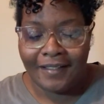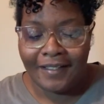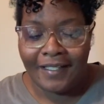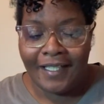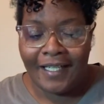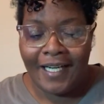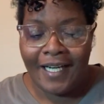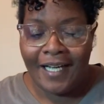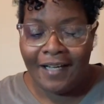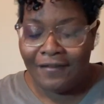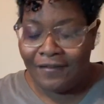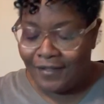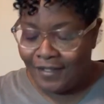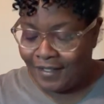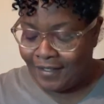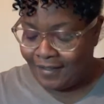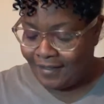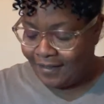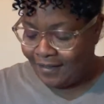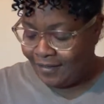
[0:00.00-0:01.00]
and I have
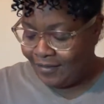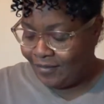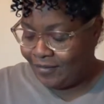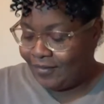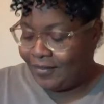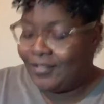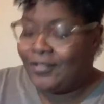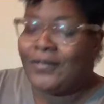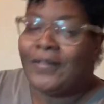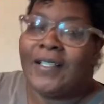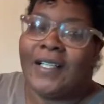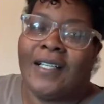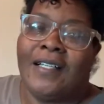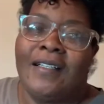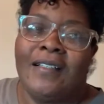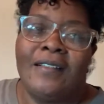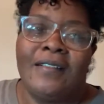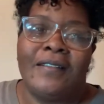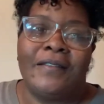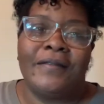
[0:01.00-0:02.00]
a little glue
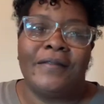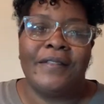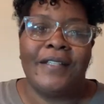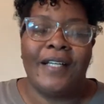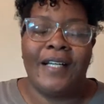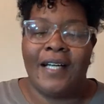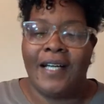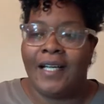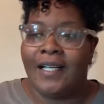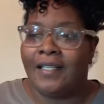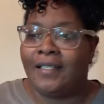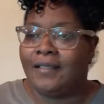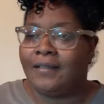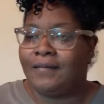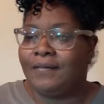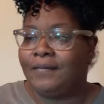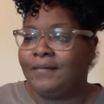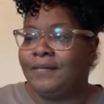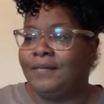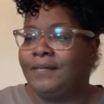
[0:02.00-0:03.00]
gun that I
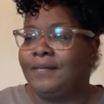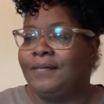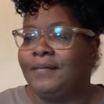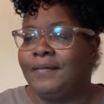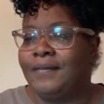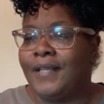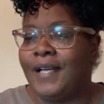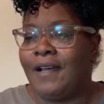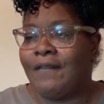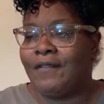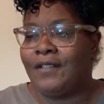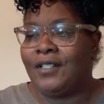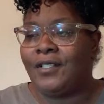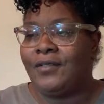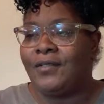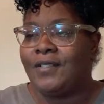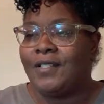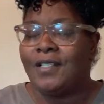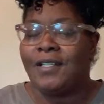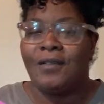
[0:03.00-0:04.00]
haven't
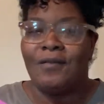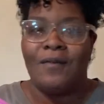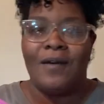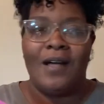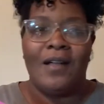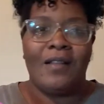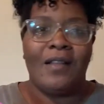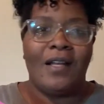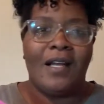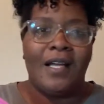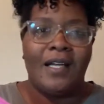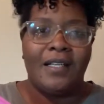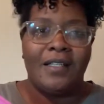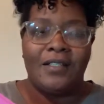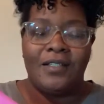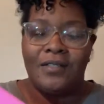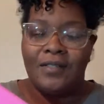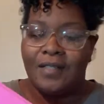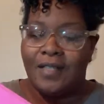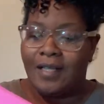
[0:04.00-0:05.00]
used in a while that I
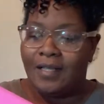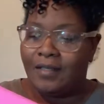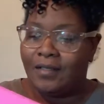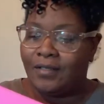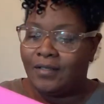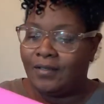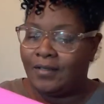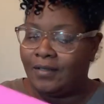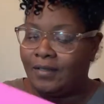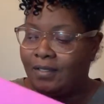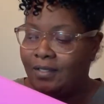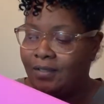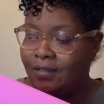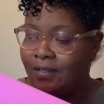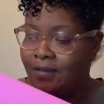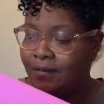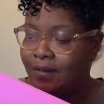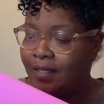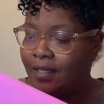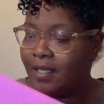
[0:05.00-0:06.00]
could use, that,
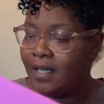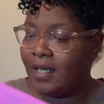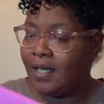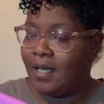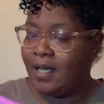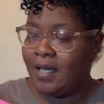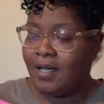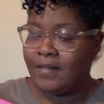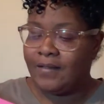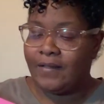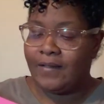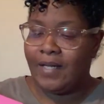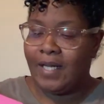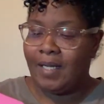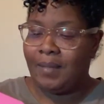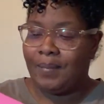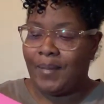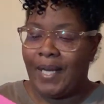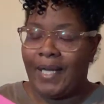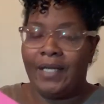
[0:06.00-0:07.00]
use it with. I also got
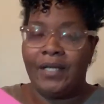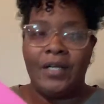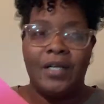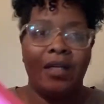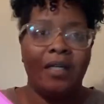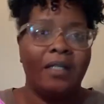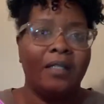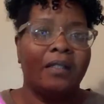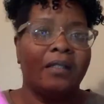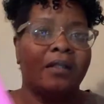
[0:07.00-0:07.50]
a binder